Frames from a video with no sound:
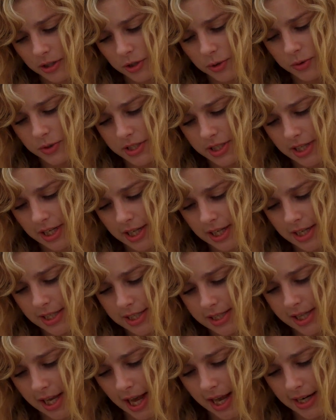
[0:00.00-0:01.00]
UD
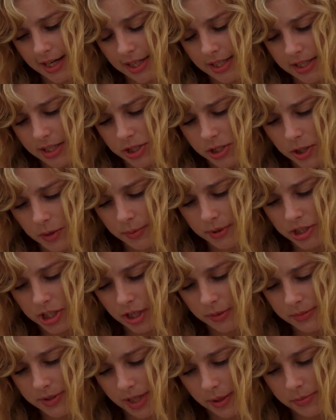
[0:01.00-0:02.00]
said, is Stupid
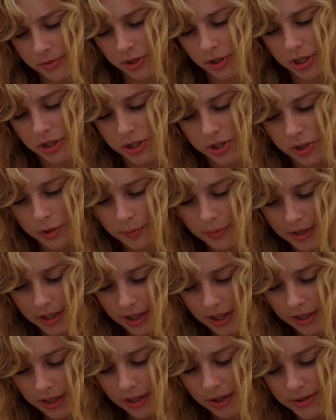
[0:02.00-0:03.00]
Jim some sort of
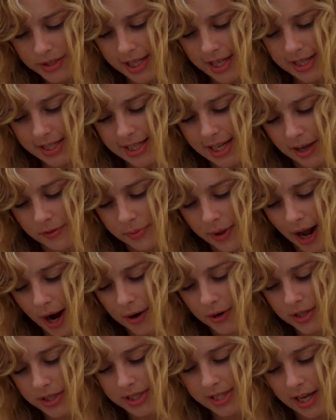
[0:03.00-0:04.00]
superhero? Does he have
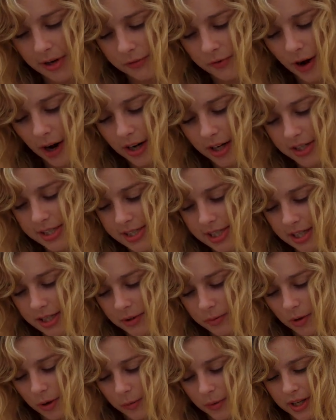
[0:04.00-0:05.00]
powers that far
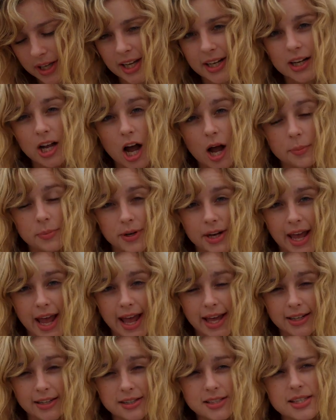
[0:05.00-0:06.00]
exceed what we can
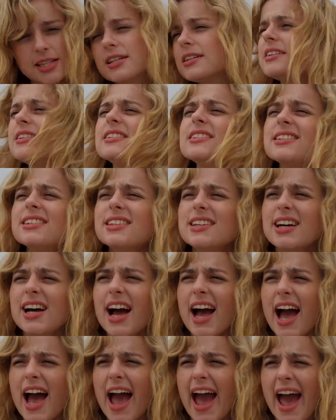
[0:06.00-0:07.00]
comprehend?
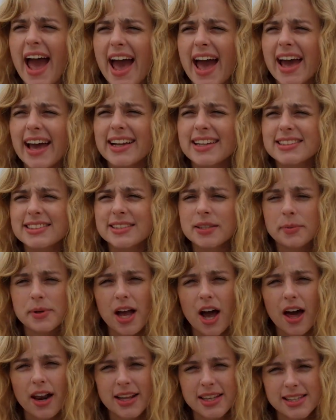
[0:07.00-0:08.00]
And to
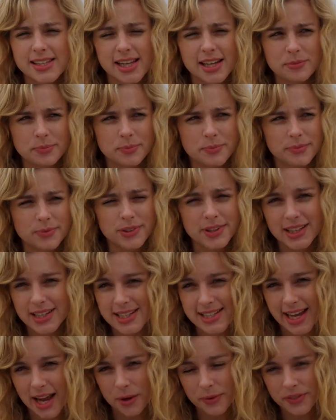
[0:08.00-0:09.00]
be honest, I
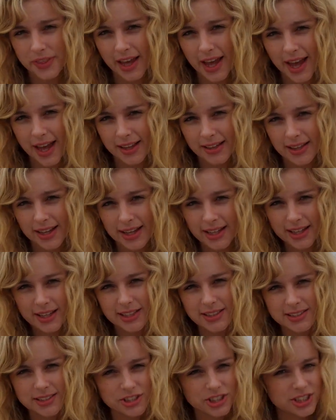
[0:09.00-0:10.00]
really doubt that. Like,
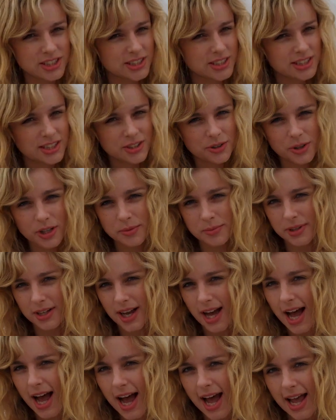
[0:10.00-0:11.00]
he's just a normal
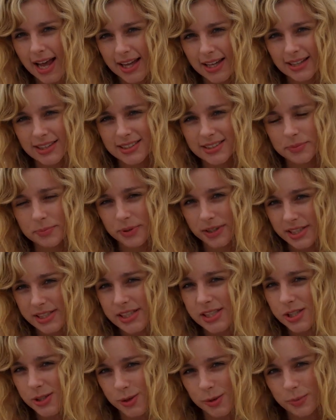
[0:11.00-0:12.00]
guy. He's pretty
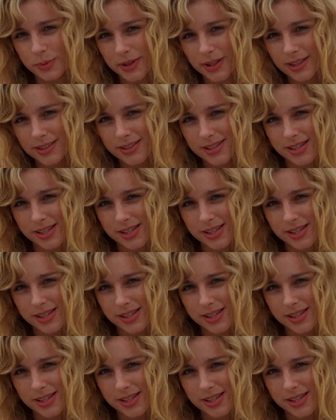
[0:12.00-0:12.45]
stupid.